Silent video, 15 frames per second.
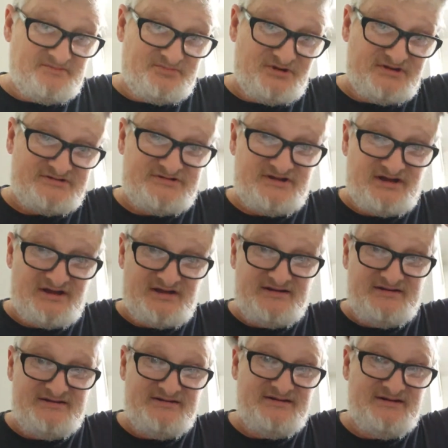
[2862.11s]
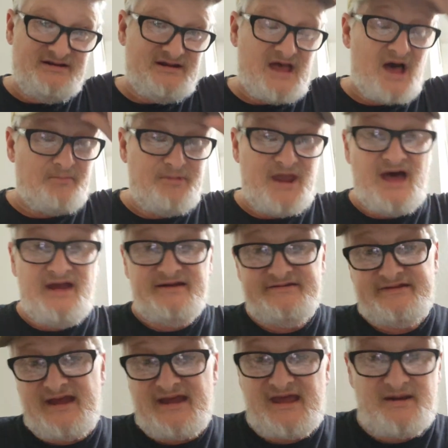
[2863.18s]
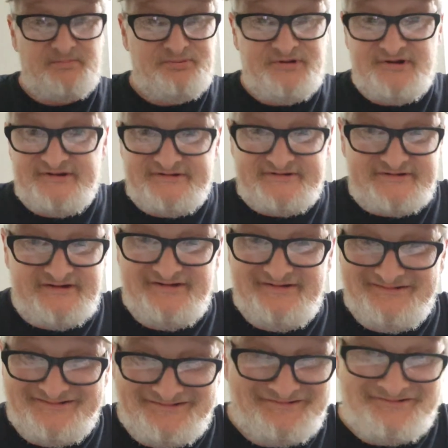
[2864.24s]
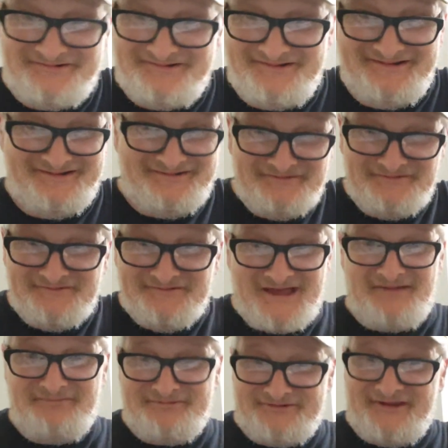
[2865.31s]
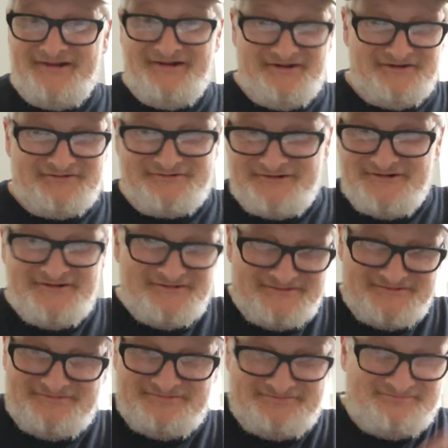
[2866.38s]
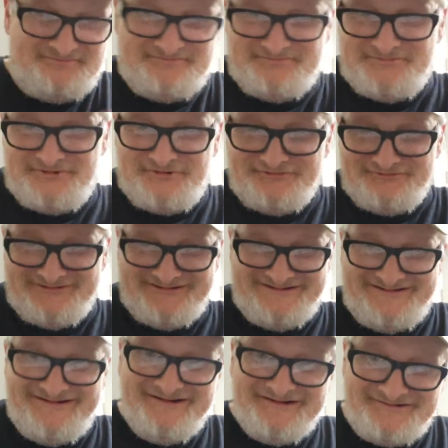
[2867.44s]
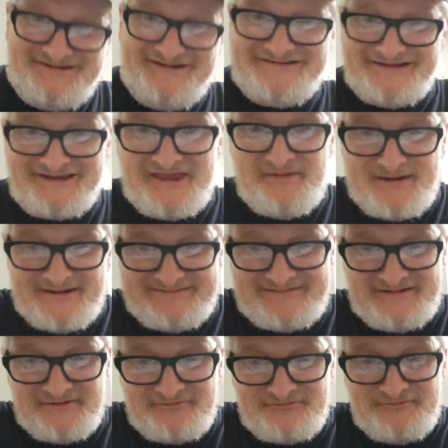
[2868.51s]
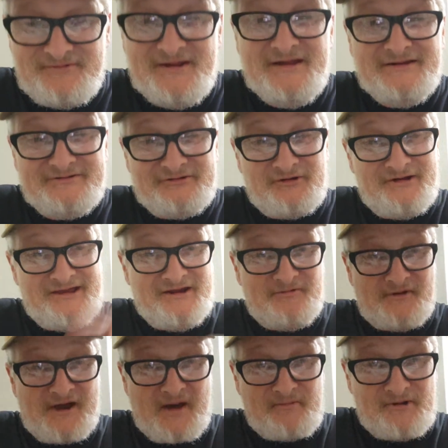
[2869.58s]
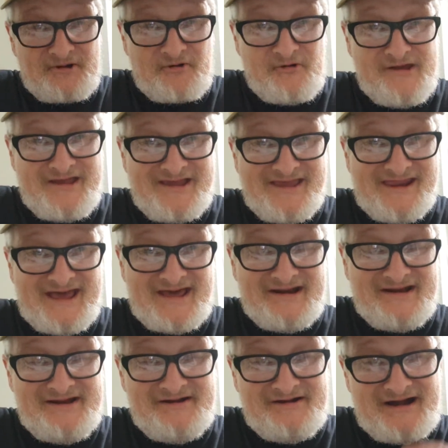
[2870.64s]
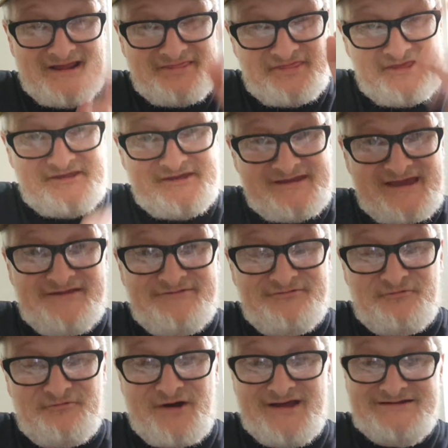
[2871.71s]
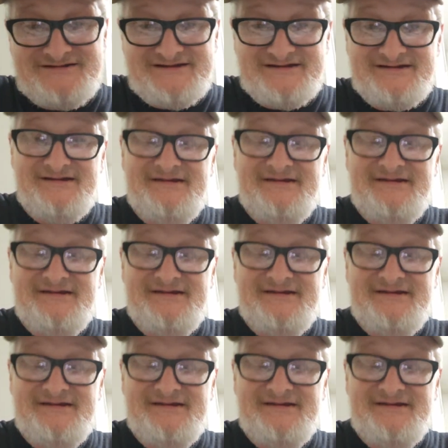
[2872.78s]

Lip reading: But I'll be honest, I gotta piss. I'm sitting here moving just to keep myself from. So anyway, I'm gonna go ahead and get out of here. I thank you guys for watching.